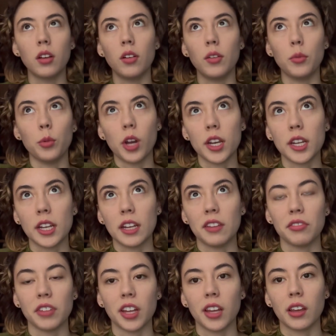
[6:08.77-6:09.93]
one
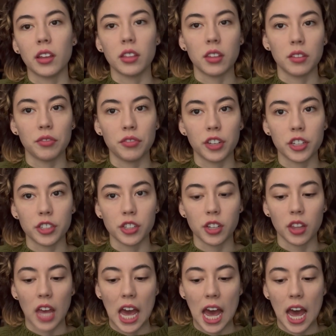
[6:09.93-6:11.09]
evening and then finished the
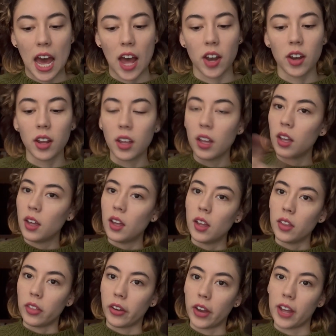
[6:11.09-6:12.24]
hat
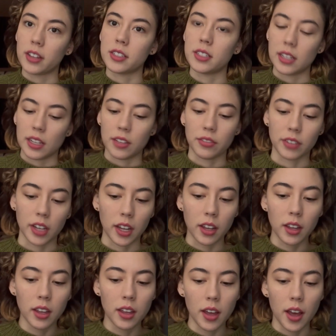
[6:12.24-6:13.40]
the next evening.
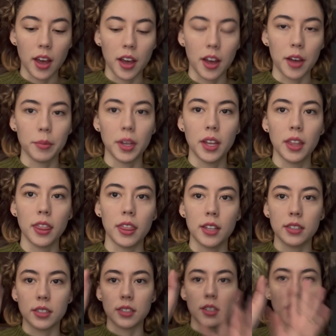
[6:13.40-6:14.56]
This
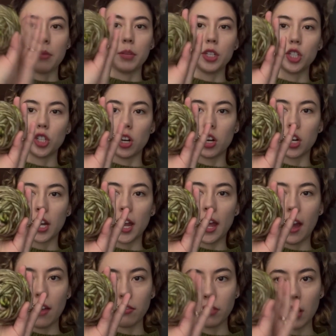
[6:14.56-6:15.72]
is how much yarn I
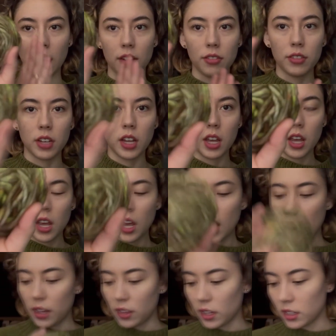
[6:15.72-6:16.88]
have left.
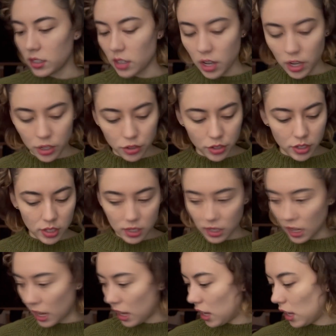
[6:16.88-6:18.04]
I think it's 100
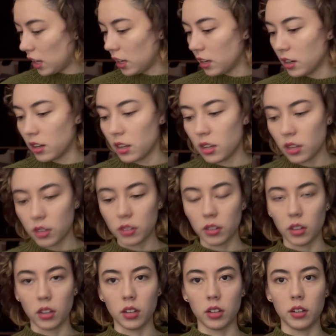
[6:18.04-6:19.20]
skein,
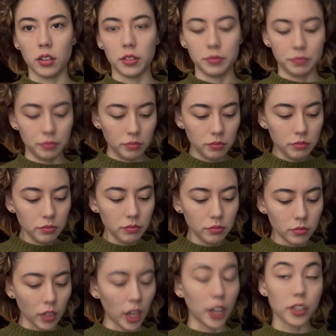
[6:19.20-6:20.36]

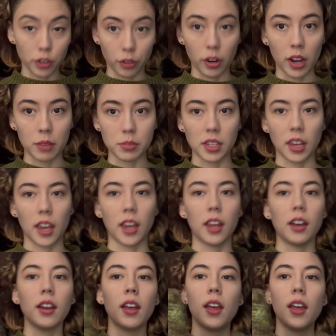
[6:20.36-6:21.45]
100 gram skein,